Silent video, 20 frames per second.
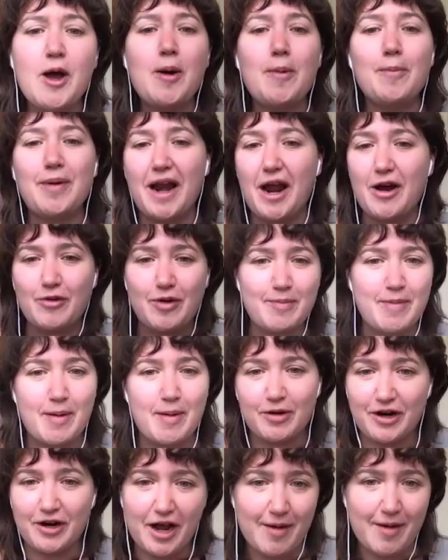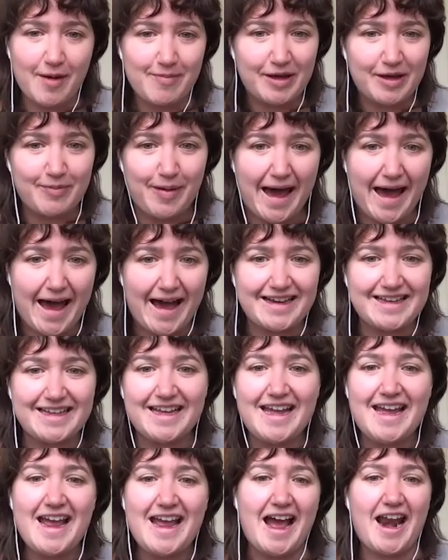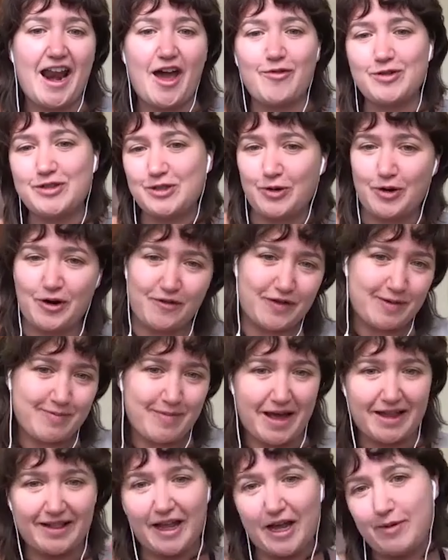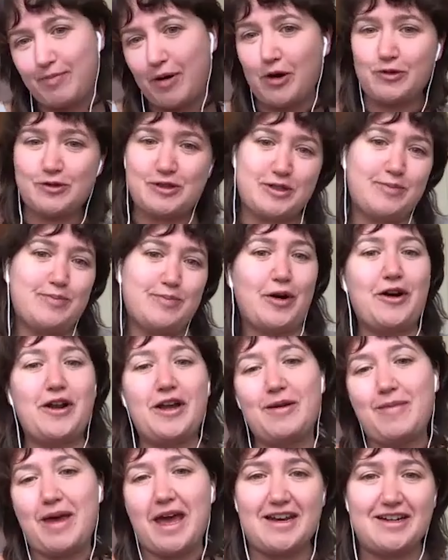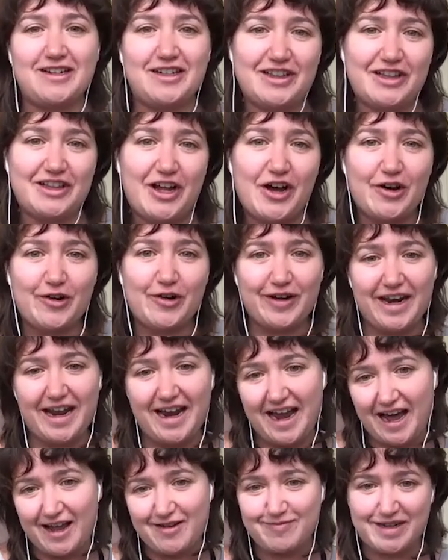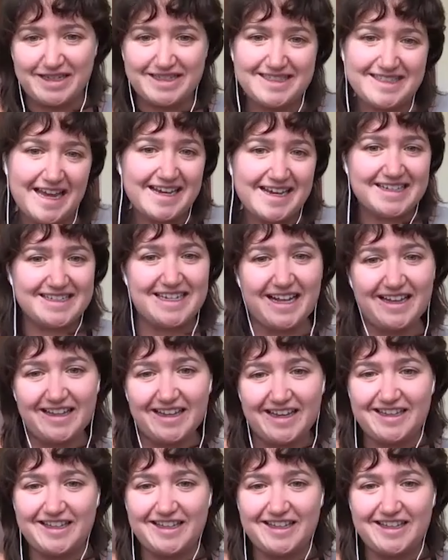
But I remember coming back and I was sort of in my like post Burning Man glow, and I had my psychedelic,